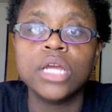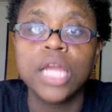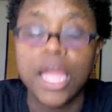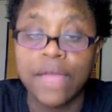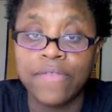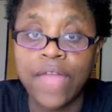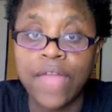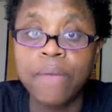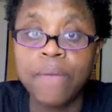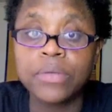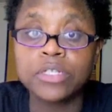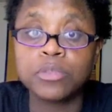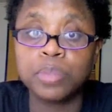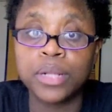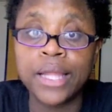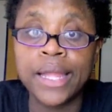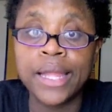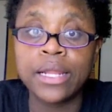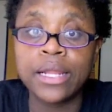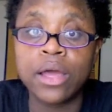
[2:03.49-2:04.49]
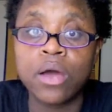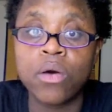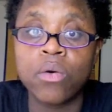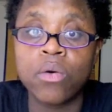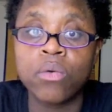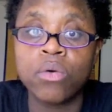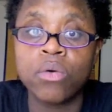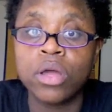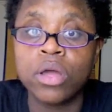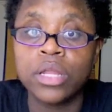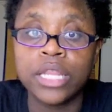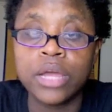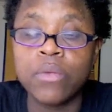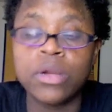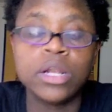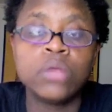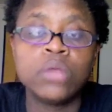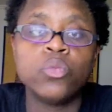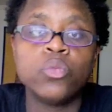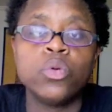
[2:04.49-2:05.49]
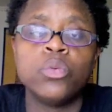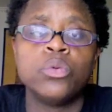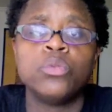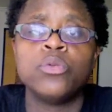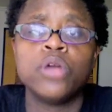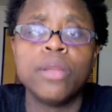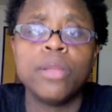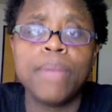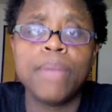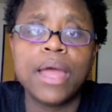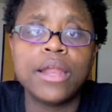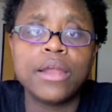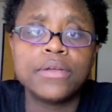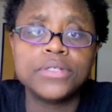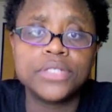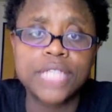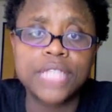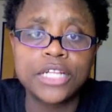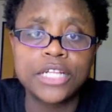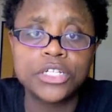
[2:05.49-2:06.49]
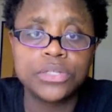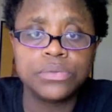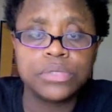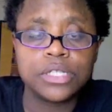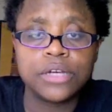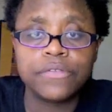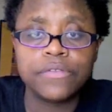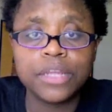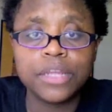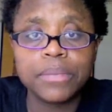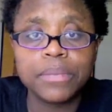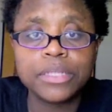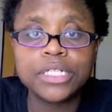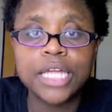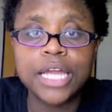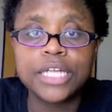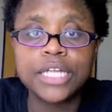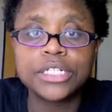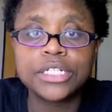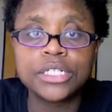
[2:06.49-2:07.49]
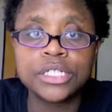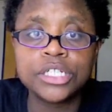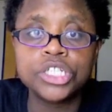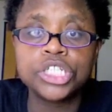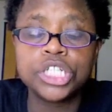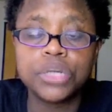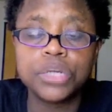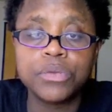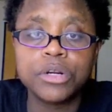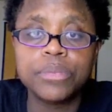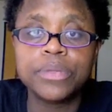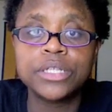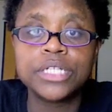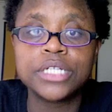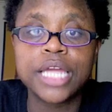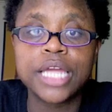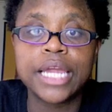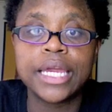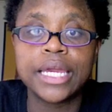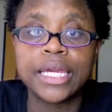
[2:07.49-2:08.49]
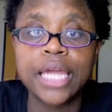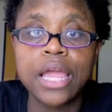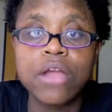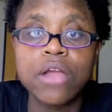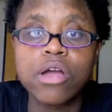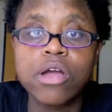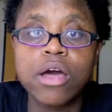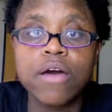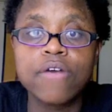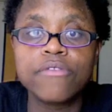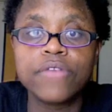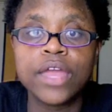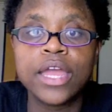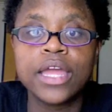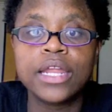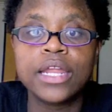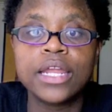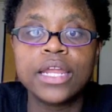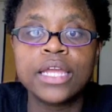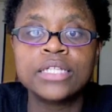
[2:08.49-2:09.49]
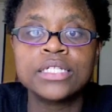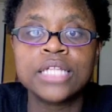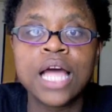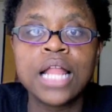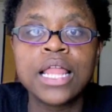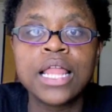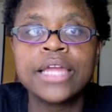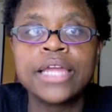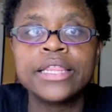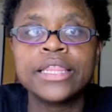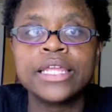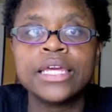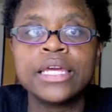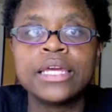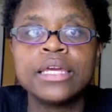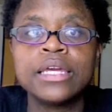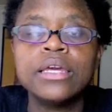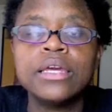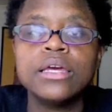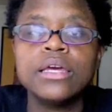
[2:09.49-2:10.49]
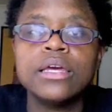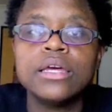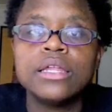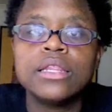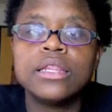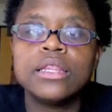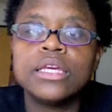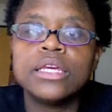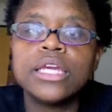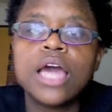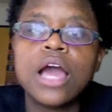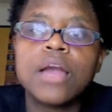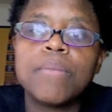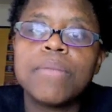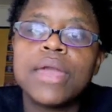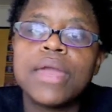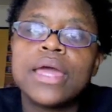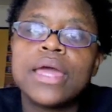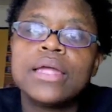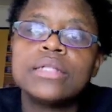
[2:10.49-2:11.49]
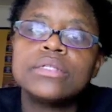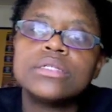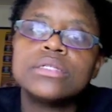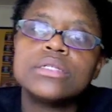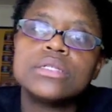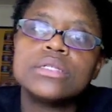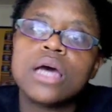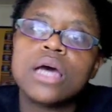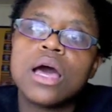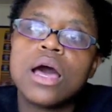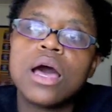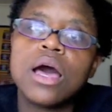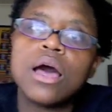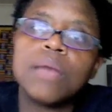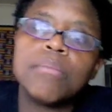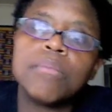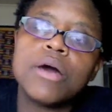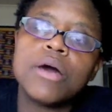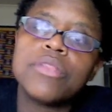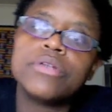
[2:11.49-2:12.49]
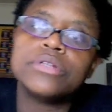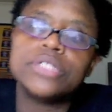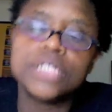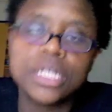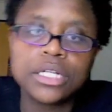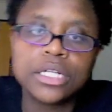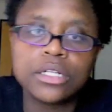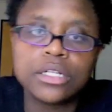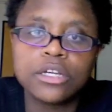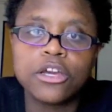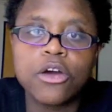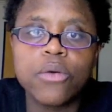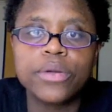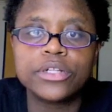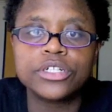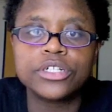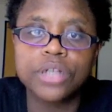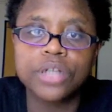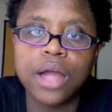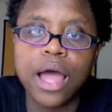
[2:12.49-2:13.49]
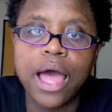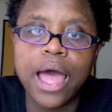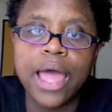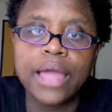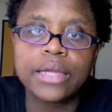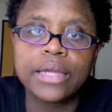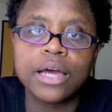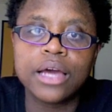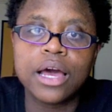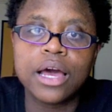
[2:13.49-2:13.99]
If that was Plano, we wouldn't worry about no statutes of limitations. This shit would have been taken care of. And it's not like the young man's mother didn't go and try.